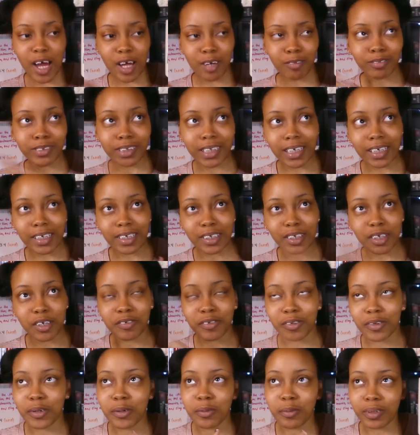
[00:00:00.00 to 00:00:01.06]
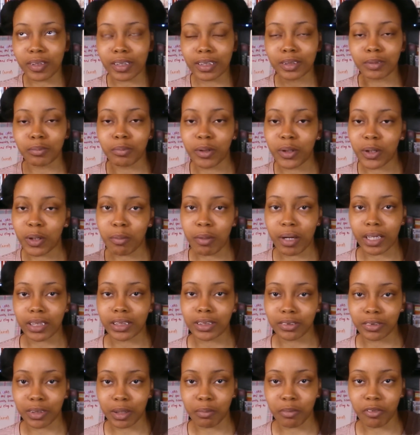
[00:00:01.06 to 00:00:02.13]
I've taken a photo with this and put it on my
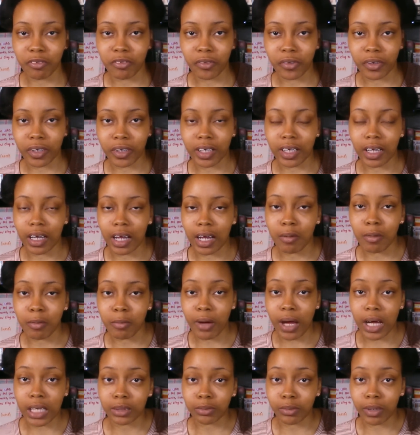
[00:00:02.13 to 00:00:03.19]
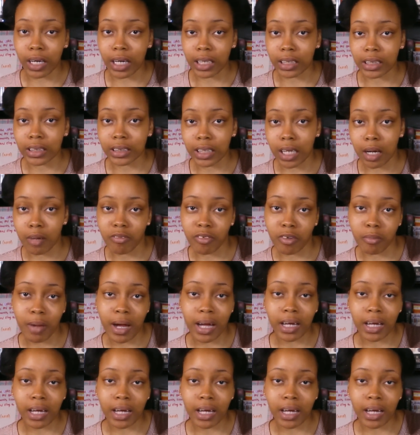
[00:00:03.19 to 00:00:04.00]
Instagram before and a lot of people ask where I got this cup from.